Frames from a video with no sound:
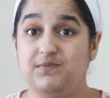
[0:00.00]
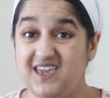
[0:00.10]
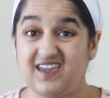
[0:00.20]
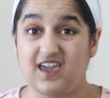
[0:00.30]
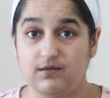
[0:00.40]

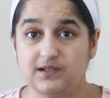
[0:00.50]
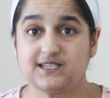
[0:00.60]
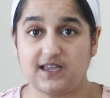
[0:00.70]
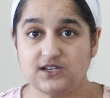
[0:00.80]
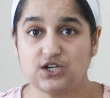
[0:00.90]
being able
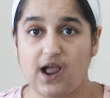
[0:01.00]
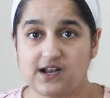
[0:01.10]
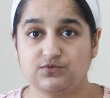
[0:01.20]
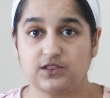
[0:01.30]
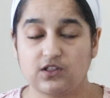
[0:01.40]
to
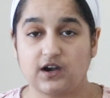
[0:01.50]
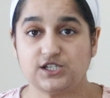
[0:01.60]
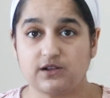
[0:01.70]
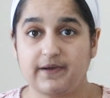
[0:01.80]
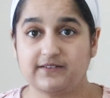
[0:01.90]
interact with
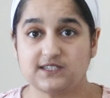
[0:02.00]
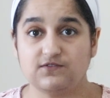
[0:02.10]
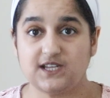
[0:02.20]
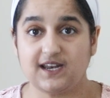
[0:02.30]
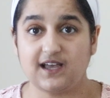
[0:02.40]
large amounts
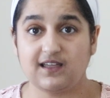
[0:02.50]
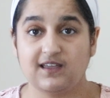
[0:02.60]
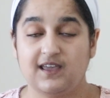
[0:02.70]
of data